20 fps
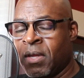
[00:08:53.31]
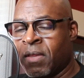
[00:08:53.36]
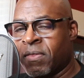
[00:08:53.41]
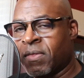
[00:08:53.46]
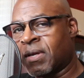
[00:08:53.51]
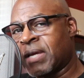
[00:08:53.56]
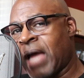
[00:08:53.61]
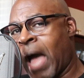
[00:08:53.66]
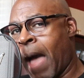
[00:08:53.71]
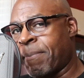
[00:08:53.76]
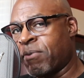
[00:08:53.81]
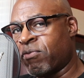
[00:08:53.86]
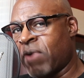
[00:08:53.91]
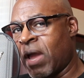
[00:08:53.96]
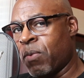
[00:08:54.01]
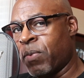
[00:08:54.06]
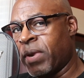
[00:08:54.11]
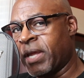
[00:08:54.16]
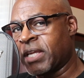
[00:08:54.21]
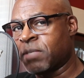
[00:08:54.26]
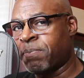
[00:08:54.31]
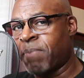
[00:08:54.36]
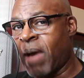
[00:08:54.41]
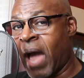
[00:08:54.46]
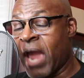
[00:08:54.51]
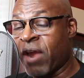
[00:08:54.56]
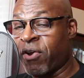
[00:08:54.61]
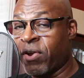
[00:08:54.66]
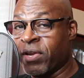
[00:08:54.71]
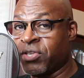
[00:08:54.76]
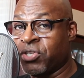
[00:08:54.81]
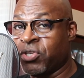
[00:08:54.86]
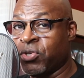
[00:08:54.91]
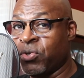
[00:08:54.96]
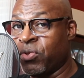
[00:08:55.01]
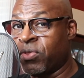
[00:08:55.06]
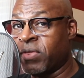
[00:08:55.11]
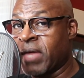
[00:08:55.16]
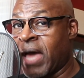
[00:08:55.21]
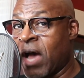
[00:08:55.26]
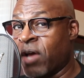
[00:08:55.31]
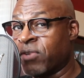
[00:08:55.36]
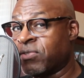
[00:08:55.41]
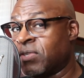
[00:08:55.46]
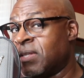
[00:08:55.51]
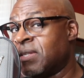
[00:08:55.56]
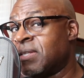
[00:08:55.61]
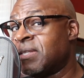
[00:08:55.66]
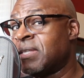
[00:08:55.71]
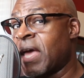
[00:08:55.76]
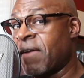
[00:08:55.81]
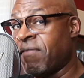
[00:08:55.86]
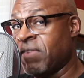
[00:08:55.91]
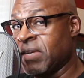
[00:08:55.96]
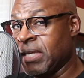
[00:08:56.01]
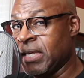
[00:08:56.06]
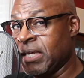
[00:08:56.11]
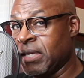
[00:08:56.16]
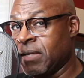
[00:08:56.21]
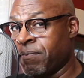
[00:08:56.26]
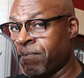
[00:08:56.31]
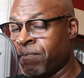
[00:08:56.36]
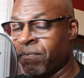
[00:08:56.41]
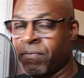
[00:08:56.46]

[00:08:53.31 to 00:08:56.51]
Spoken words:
the copyright would expire in 2070,